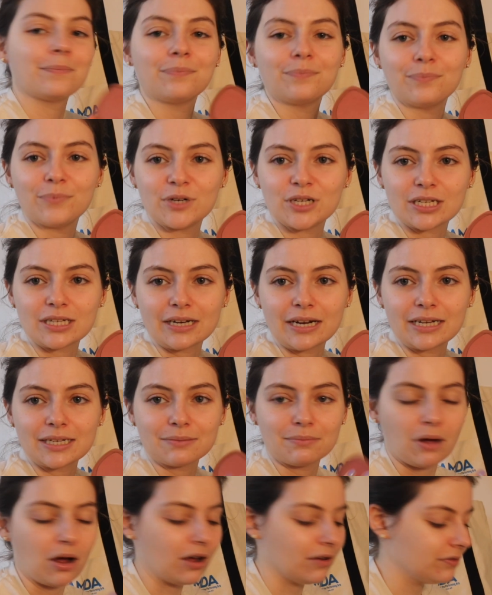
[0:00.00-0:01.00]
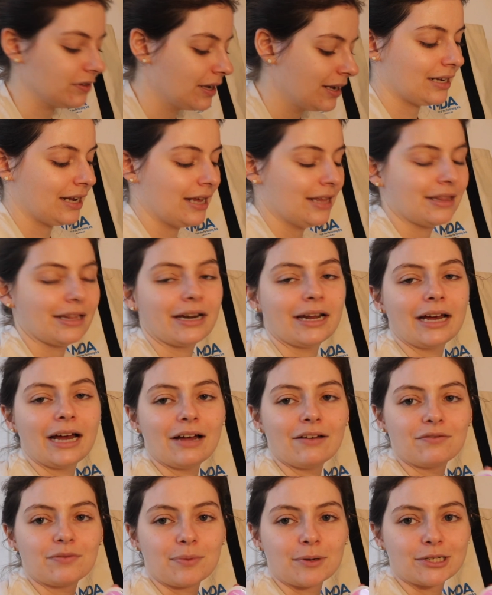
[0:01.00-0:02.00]
which is a nice mauve. Then I
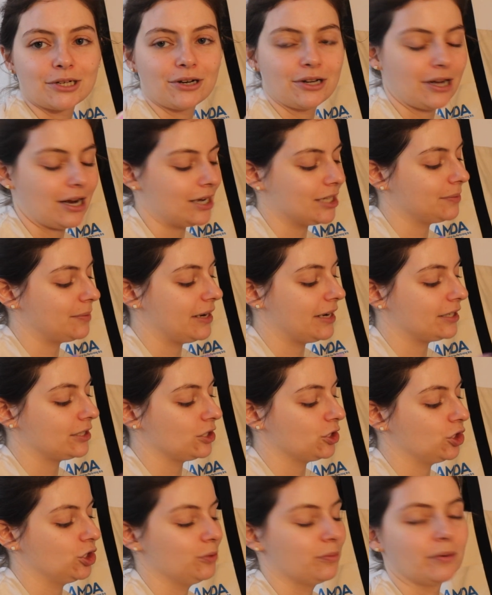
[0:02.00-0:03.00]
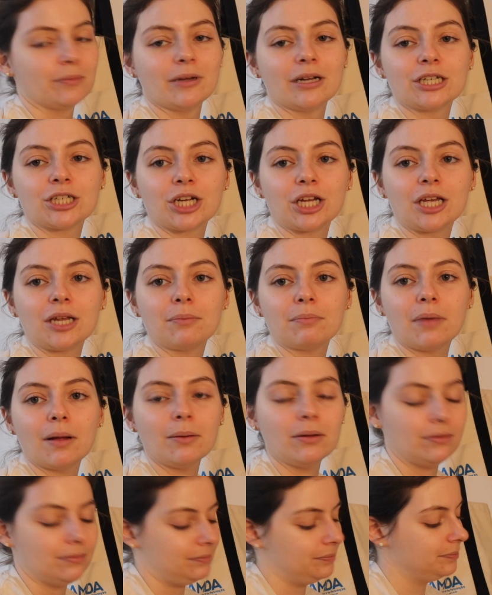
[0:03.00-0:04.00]
have Persona Cosmetics Super Blush in
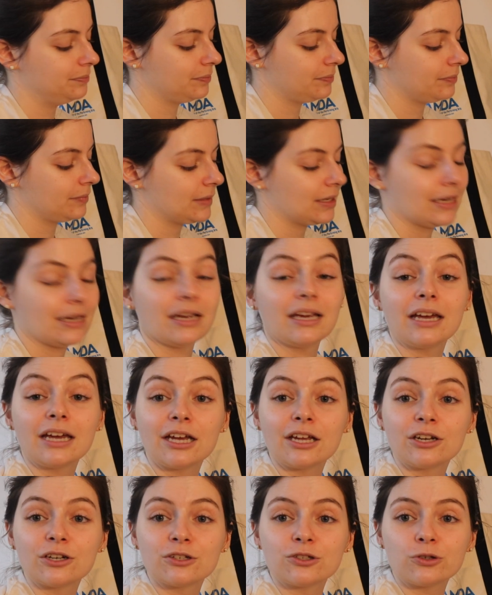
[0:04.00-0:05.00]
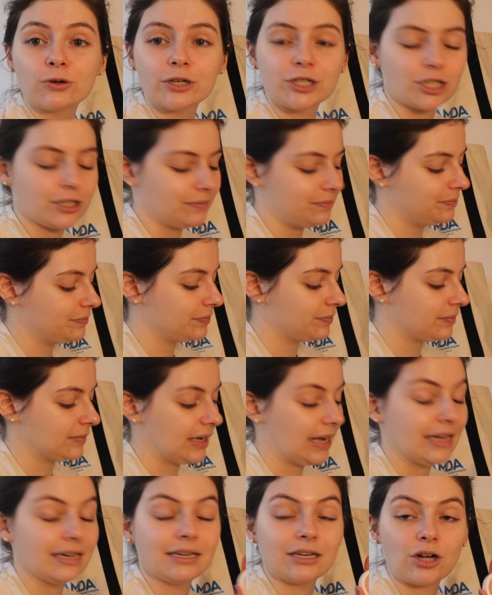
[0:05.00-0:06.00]
Bubble, in Georgia,
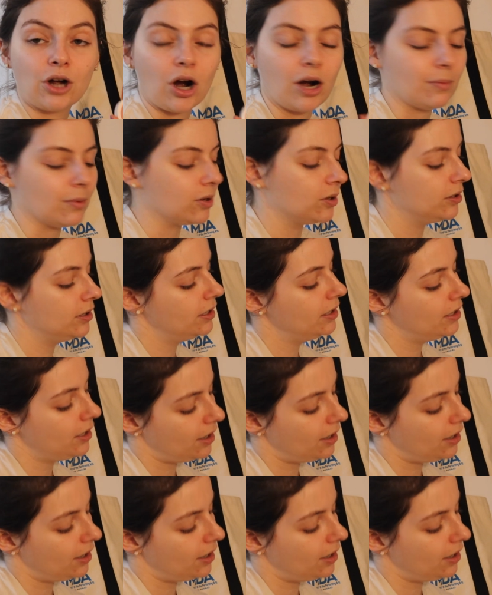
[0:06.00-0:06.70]
and in Caramel.